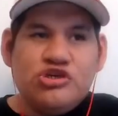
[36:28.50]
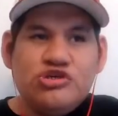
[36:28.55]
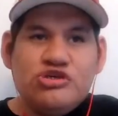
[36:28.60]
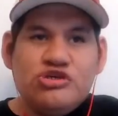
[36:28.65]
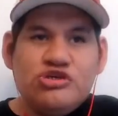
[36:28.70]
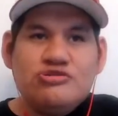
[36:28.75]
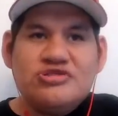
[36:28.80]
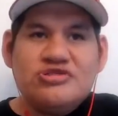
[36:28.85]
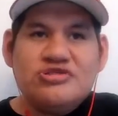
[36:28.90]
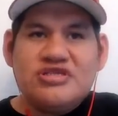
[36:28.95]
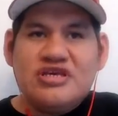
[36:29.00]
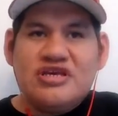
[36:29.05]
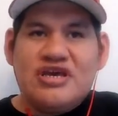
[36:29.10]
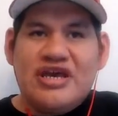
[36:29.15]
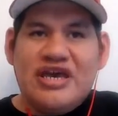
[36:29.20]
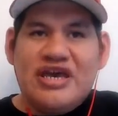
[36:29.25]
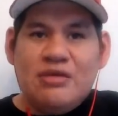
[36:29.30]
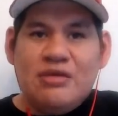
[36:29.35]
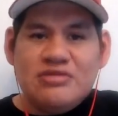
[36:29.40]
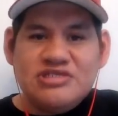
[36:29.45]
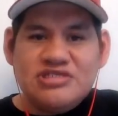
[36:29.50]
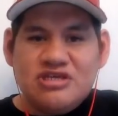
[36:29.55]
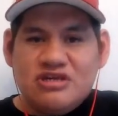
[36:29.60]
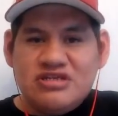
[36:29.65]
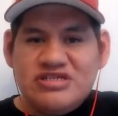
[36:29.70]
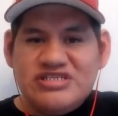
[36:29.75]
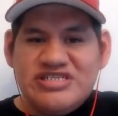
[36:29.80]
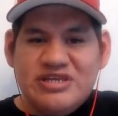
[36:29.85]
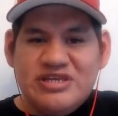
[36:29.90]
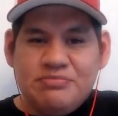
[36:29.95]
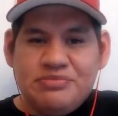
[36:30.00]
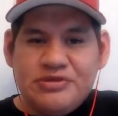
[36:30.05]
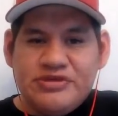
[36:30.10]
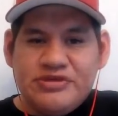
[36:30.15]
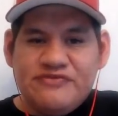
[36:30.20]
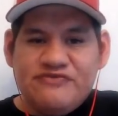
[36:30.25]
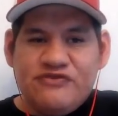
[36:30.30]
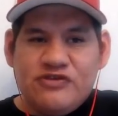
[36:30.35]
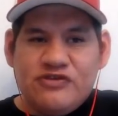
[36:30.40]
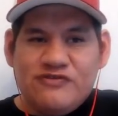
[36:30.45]
use the Amazon
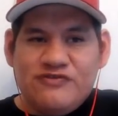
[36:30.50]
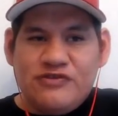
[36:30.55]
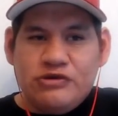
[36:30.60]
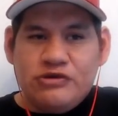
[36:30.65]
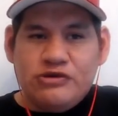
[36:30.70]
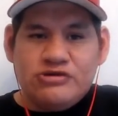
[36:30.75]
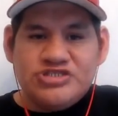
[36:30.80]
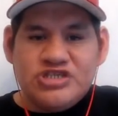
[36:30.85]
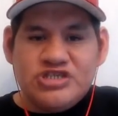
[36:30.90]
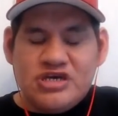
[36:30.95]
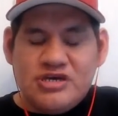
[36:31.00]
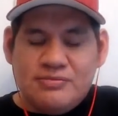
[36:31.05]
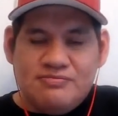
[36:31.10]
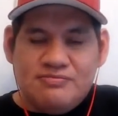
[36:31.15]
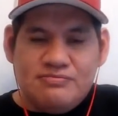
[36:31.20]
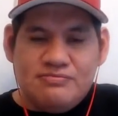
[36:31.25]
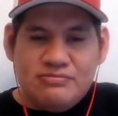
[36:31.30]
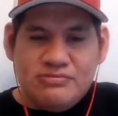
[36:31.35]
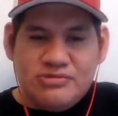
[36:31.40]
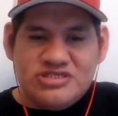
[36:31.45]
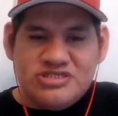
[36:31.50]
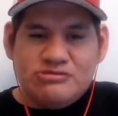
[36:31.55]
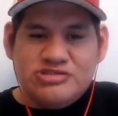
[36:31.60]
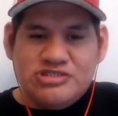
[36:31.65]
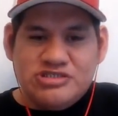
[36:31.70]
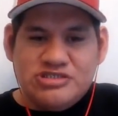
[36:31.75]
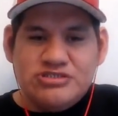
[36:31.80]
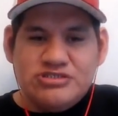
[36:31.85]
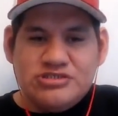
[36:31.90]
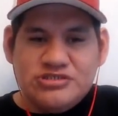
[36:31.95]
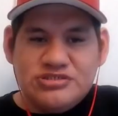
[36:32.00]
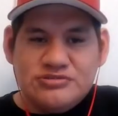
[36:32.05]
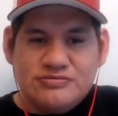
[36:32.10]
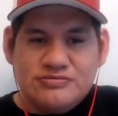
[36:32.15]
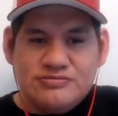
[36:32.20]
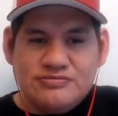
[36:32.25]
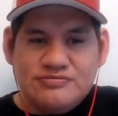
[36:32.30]
template for Photoshop? Is that what you use?